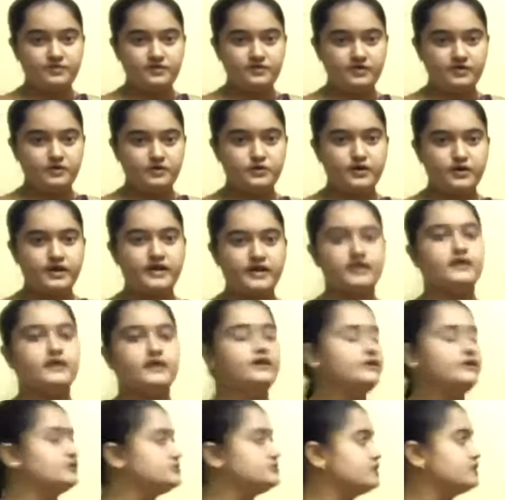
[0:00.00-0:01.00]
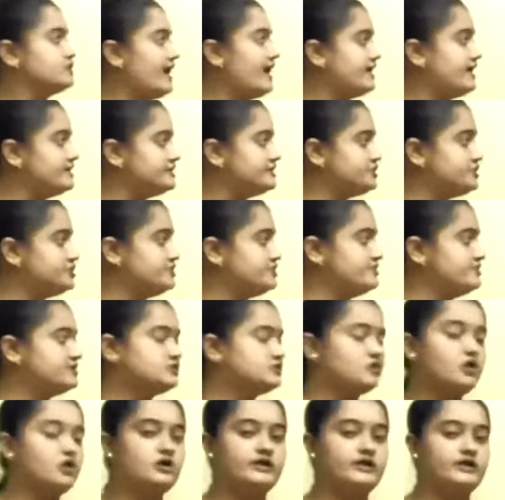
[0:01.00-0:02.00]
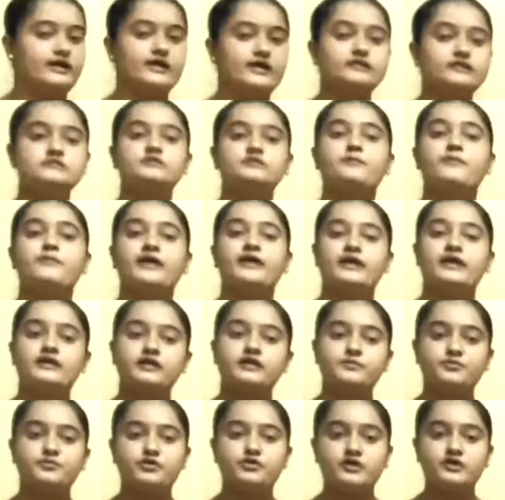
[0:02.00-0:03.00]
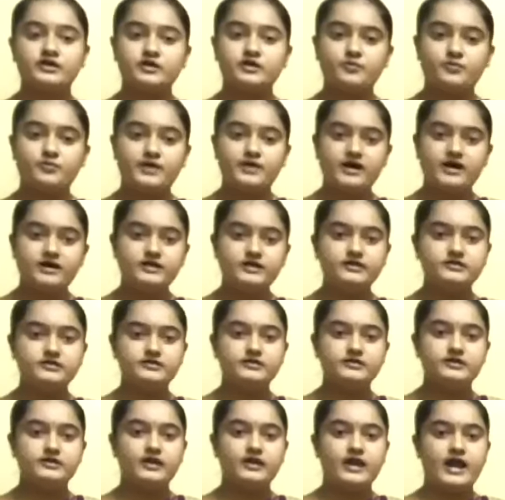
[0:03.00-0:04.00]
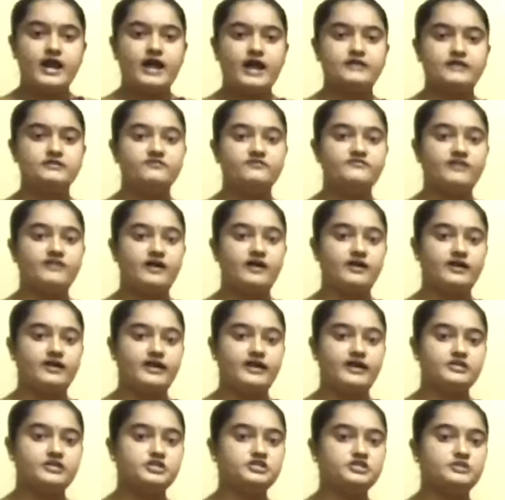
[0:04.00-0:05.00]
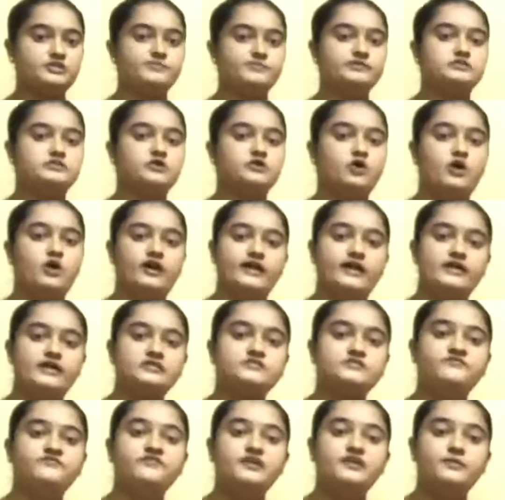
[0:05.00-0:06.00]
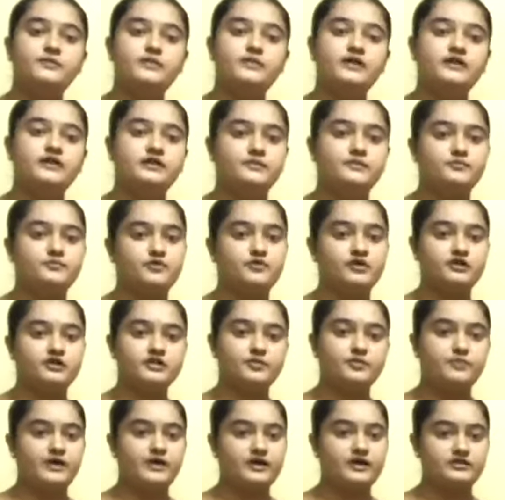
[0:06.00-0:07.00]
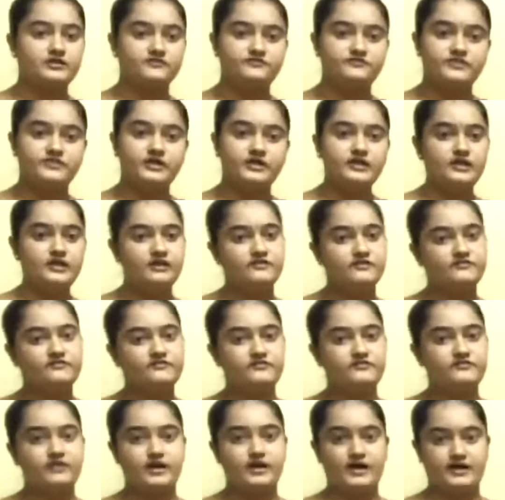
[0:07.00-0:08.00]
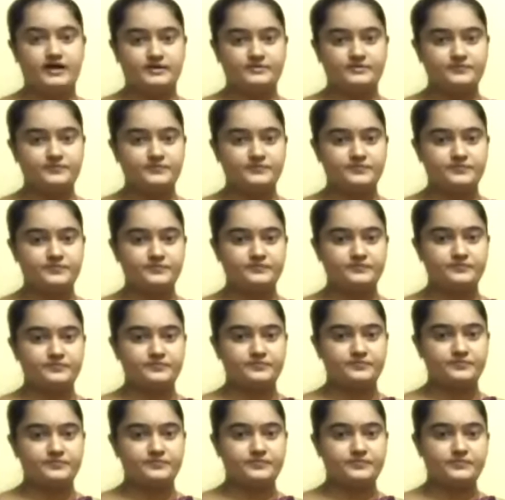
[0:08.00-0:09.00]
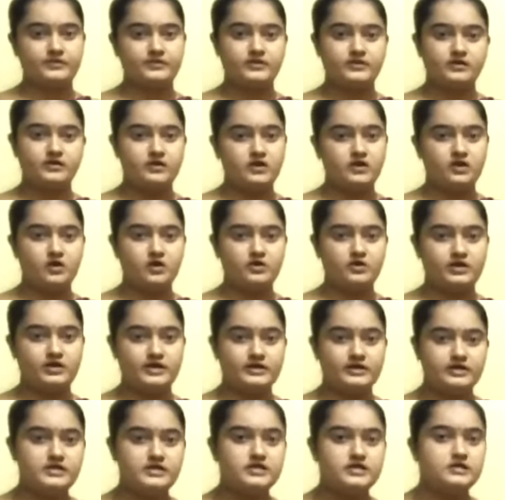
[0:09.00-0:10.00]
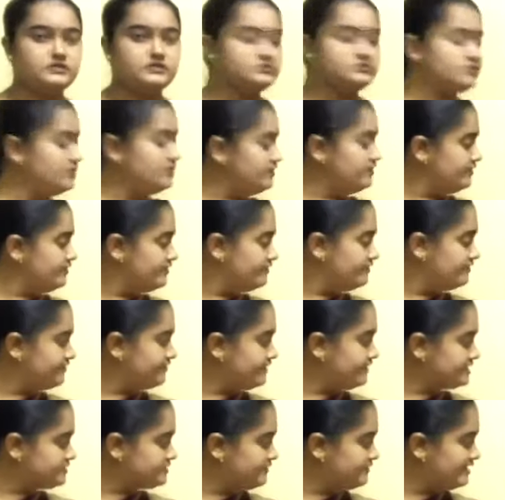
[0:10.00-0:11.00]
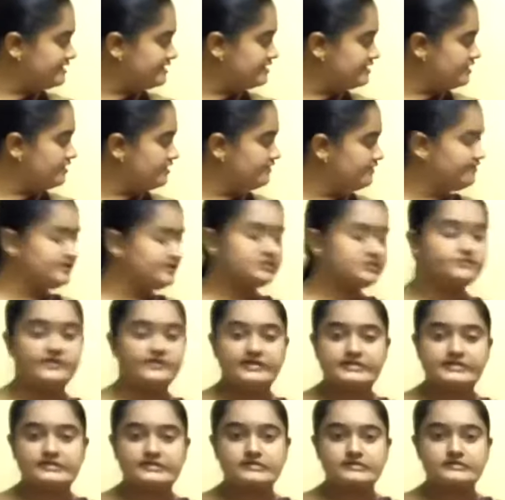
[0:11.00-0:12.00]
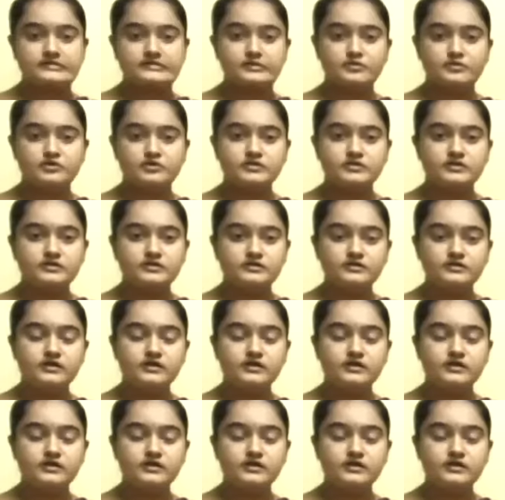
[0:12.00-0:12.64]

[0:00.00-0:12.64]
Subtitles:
Okay, so androecium is called as male reproductive part, and the gynoecium is called as female reproductive part of the flower. Got it? So first we discussed about the